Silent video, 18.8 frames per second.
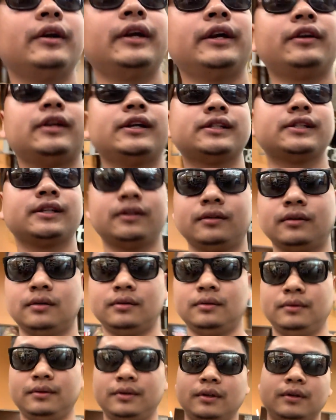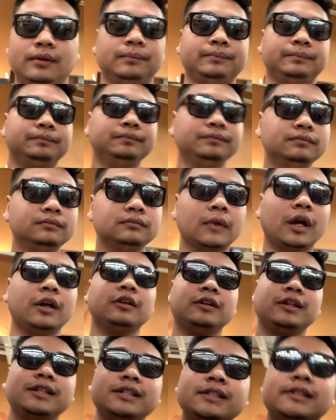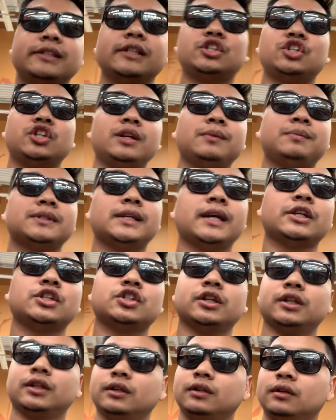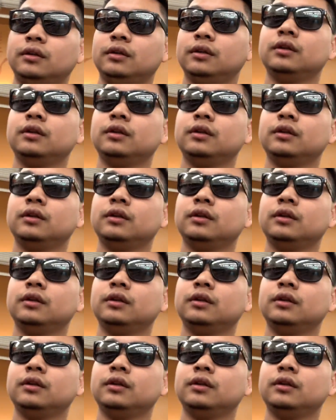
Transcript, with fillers: here it is. Oh no, this is the chip section. No,